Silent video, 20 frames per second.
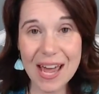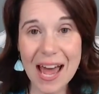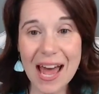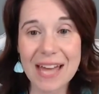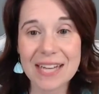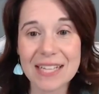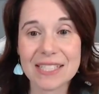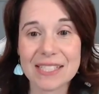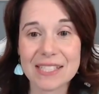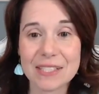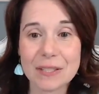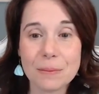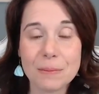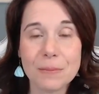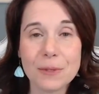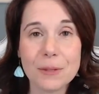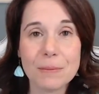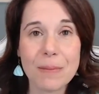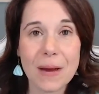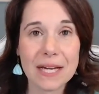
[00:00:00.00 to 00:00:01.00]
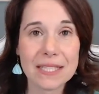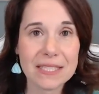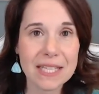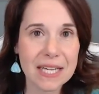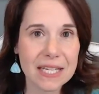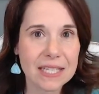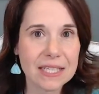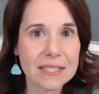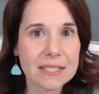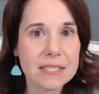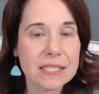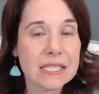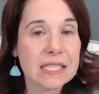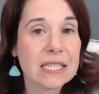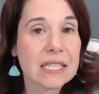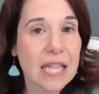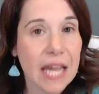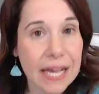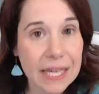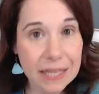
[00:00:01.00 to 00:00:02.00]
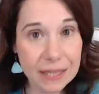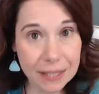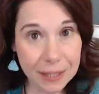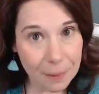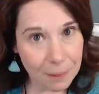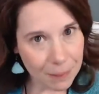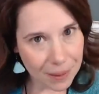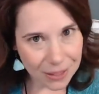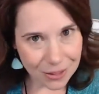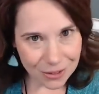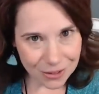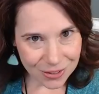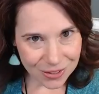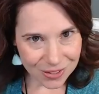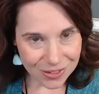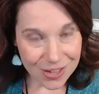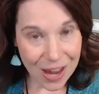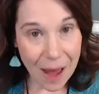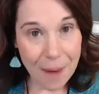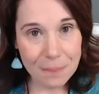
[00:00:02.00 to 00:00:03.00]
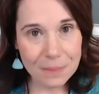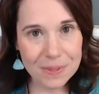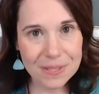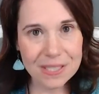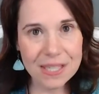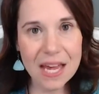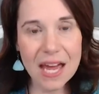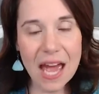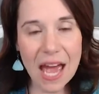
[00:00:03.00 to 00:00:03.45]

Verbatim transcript: And it's simply by taking slightly bigger steps